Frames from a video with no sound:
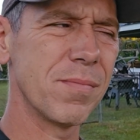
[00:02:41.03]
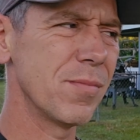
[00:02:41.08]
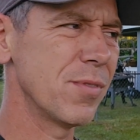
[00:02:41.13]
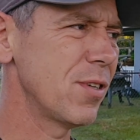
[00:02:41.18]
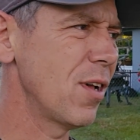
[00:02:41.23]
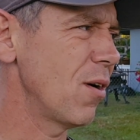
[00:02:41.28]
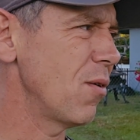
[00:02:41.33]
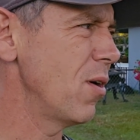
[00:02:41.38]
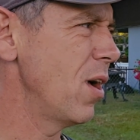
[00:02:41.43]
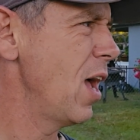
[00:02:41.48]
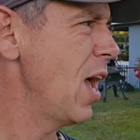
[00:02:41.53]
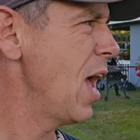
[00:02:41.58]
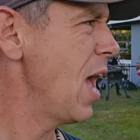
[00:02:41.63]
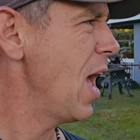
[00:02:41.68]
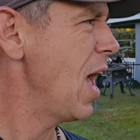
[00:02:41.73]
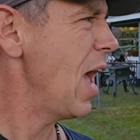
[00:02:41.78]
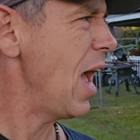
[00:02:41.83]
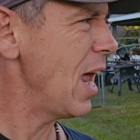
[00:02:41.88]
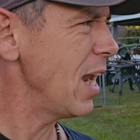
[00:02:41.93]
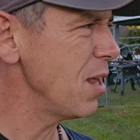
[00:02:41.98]
So,
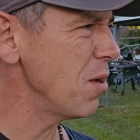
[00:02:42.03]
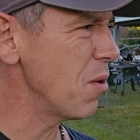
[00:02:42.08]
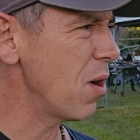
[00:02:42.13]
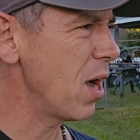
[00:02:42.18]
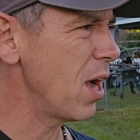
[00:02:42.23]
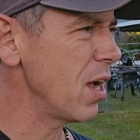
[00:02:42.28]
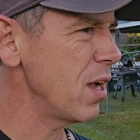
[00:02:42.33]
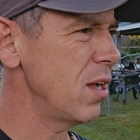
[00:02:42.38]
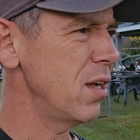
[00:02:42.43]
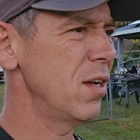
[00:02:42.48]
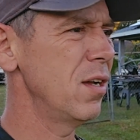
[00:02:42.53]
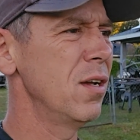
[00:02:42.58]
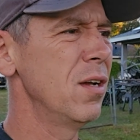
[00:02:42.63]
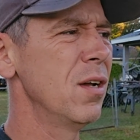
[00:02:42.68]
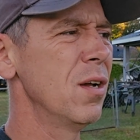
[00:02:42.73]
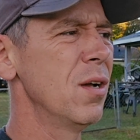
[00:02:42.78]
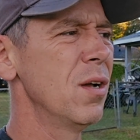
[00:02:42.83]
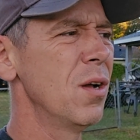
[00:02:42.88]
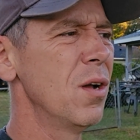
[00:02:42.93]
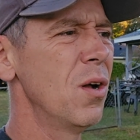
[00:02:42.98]
anyway,
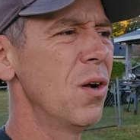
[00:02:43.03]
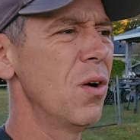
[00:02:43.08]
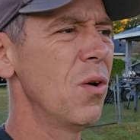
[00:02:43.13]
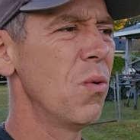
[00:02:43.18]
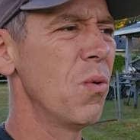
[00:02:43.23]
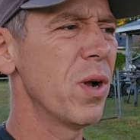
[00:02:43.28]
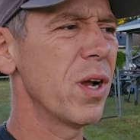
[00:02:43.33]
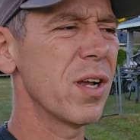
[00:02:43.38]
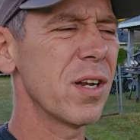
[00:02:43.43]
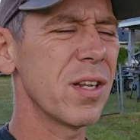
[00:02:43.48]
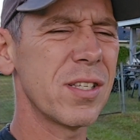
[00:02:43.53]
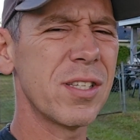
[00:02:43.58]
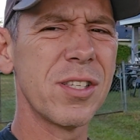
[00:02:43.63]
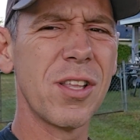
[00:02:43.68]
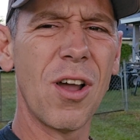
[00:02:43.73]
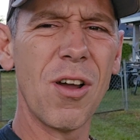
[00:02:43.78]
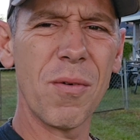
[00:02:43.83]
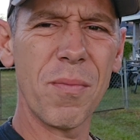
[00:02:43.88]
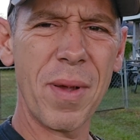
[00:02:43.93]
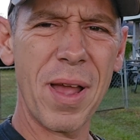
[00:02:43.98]
we're going to
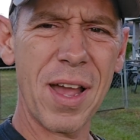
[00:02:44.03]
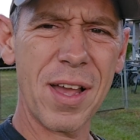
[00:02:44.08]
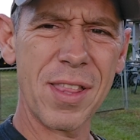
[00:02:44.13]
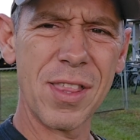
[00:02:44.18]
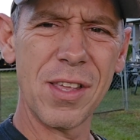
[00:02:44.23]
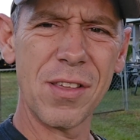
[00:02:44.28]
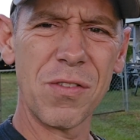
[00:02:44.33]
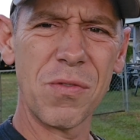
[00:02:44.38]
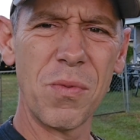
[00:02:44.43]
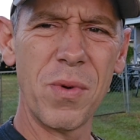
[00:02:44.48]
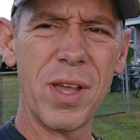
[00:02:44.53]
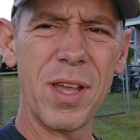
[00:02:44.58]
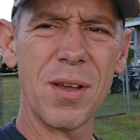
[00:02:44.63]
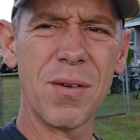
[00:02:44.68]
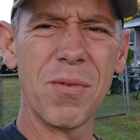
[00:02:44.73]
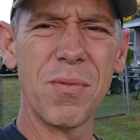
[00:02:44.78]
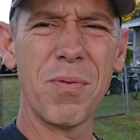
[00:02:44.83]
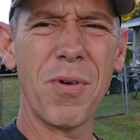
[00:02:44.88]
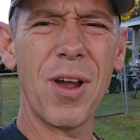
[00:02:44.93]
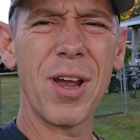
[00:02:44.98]
start back this
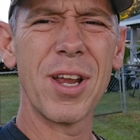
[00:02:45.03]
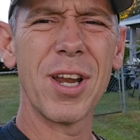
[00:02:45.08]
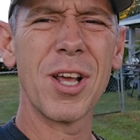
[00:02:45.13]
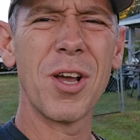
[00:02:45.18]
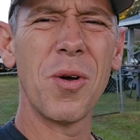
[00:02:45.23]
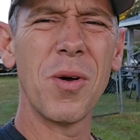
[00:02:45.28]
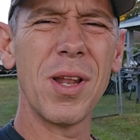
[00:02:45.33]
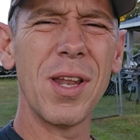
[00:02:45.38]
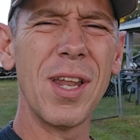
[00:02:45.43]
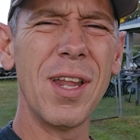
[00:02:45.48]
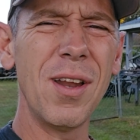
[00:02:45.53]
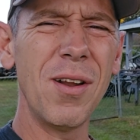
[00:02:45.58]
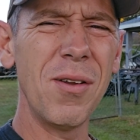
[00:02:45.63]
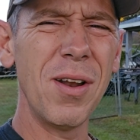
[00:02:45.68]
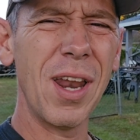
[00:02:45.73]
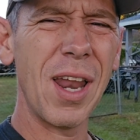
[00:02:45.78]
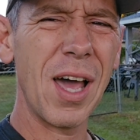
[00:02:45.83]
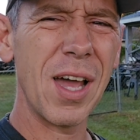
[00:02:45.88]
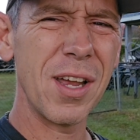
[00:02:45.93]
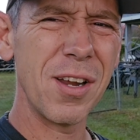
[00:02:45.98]
week. We're probably going to go a
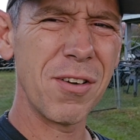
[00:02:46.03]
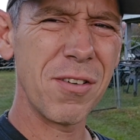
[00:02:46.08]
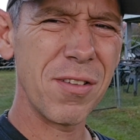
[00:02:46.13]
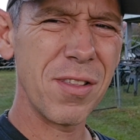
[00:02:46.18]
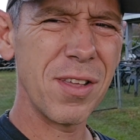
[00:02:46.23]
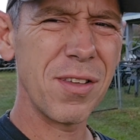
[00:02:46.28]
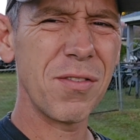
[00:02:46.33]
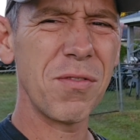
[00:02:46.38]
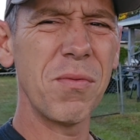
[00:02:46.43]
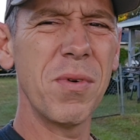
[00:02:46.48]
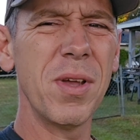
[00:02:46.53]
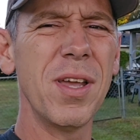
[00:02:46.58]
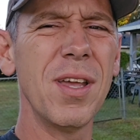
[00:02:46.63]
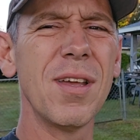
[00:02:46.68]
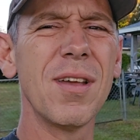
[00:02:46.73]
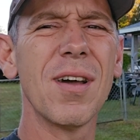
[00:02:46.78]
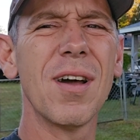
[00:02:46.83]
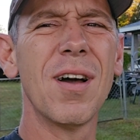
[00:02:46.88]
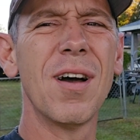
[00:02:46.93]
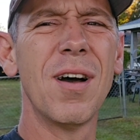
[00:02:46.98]
little lighter this
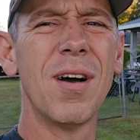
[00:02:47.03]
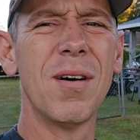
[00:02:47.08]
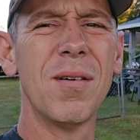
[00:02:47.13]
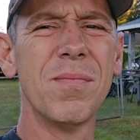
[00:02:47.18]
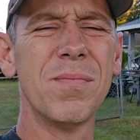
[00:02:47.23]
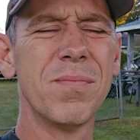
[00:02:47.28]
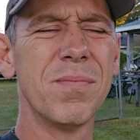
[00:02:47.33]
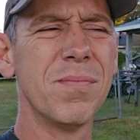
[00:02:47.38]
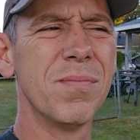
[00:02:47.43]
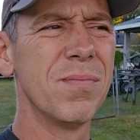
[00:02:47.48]
week. Um,